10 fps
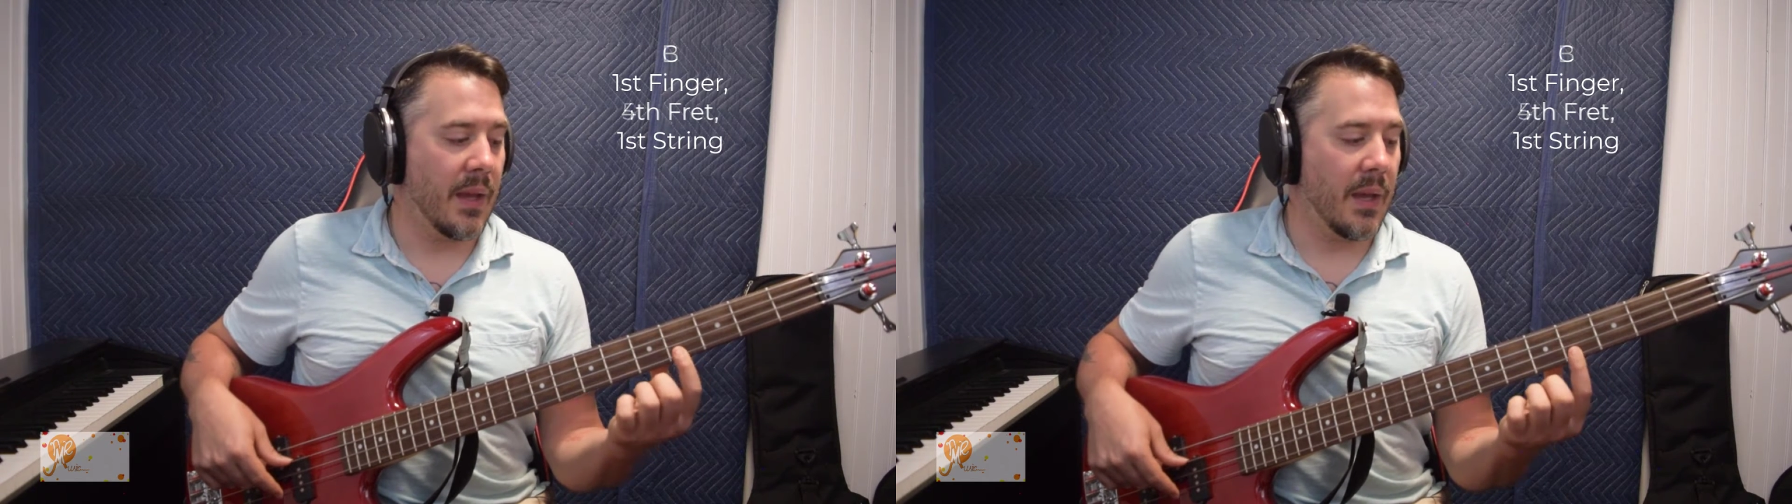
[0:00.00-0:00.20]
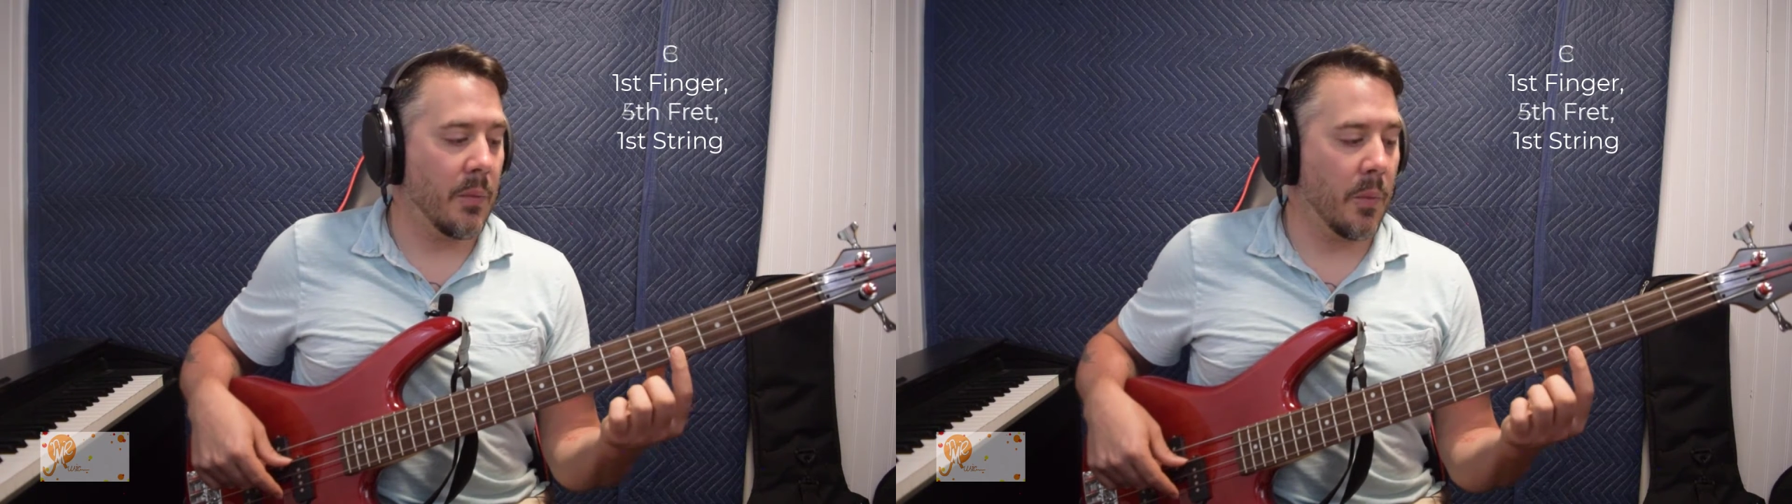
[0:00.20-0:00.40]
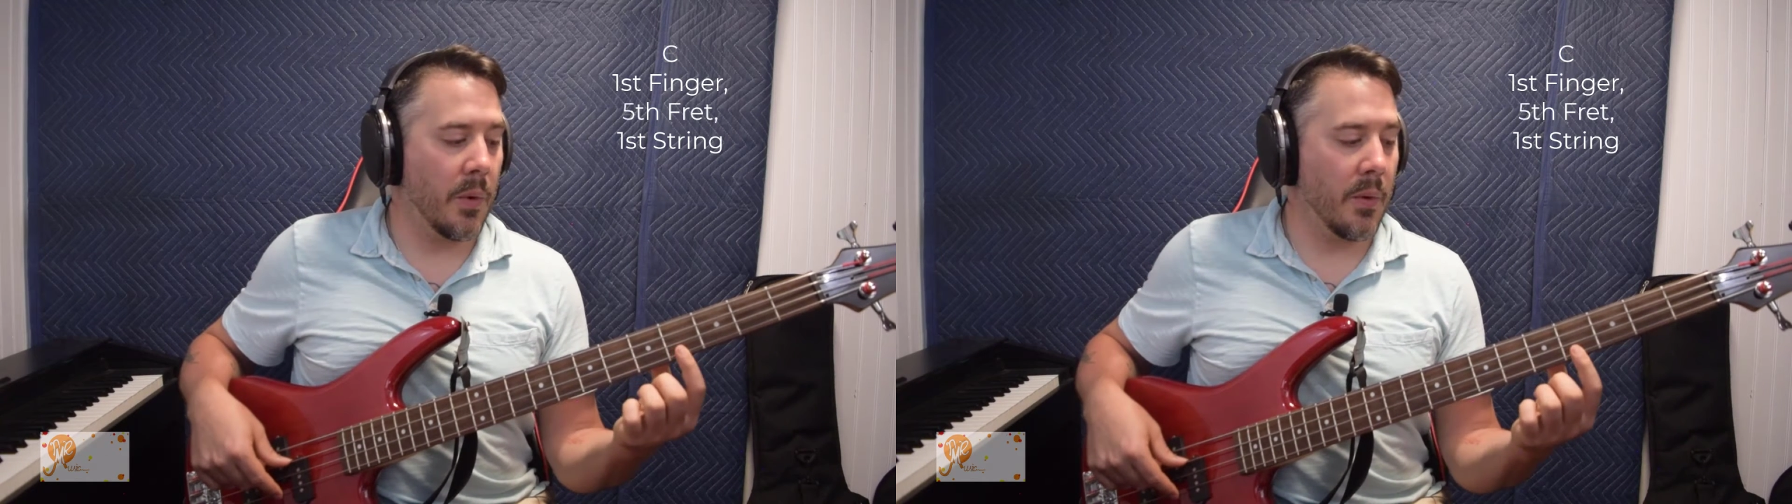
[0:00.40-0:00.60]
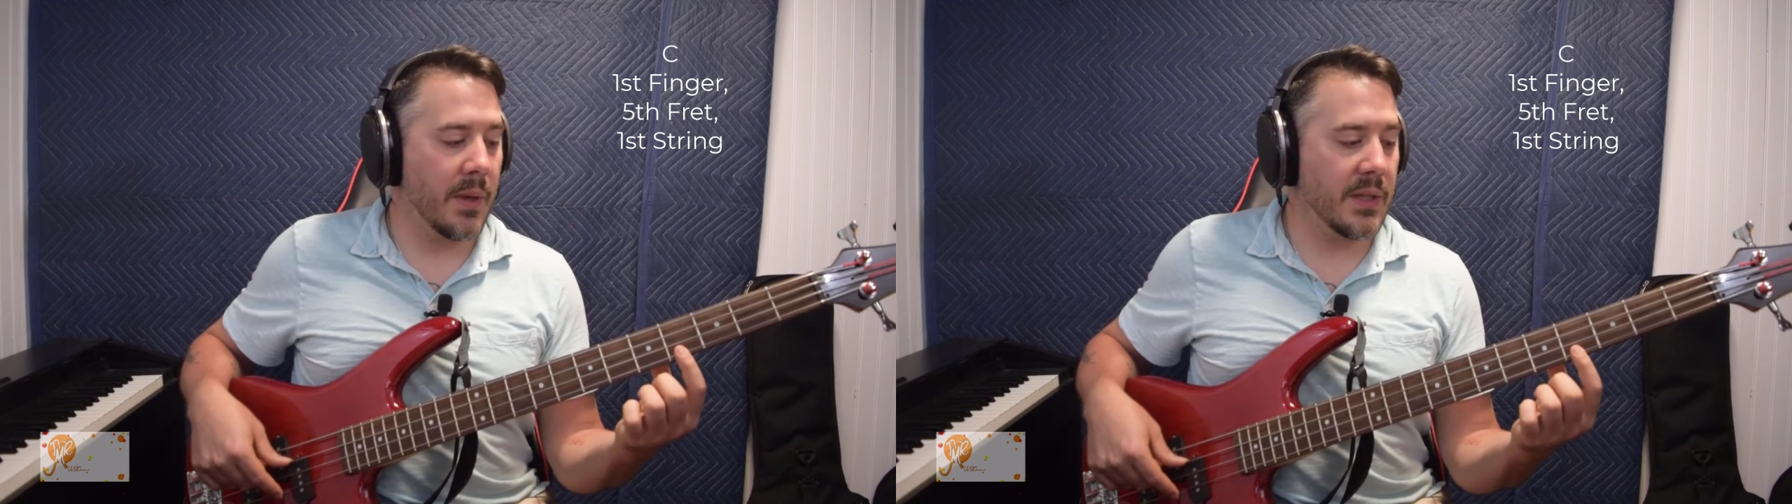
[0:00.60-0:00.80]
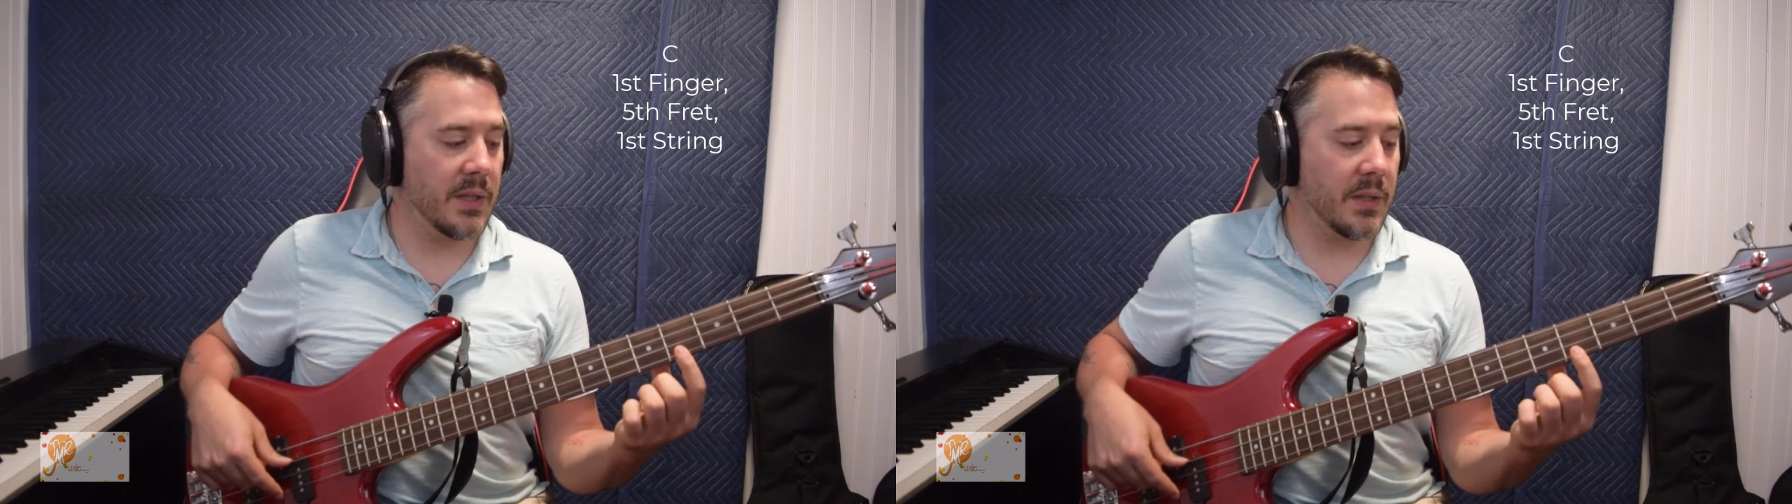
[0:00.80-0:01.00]
And what we're going
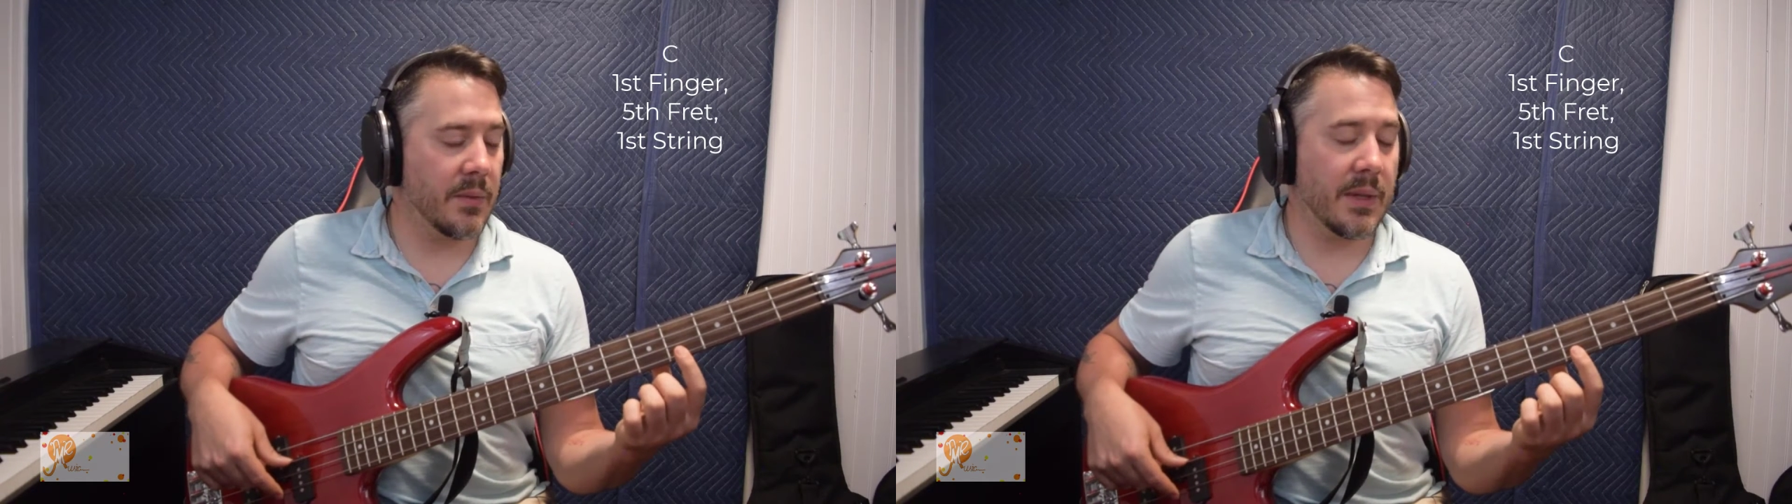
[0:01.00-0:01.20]
to do